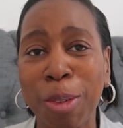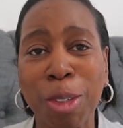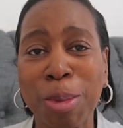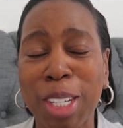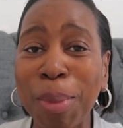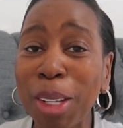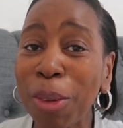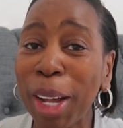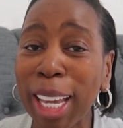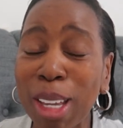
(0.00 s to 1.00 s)
My room's like my
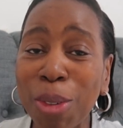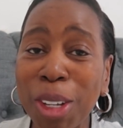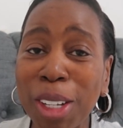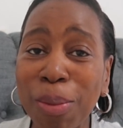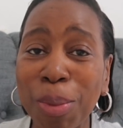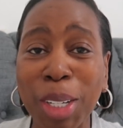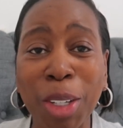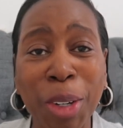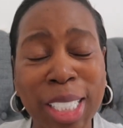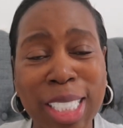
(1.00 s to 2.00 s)
little haven, my
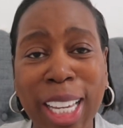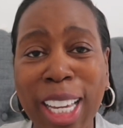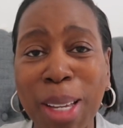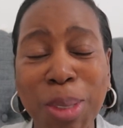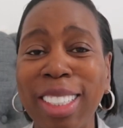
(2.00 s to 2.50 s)
little escape.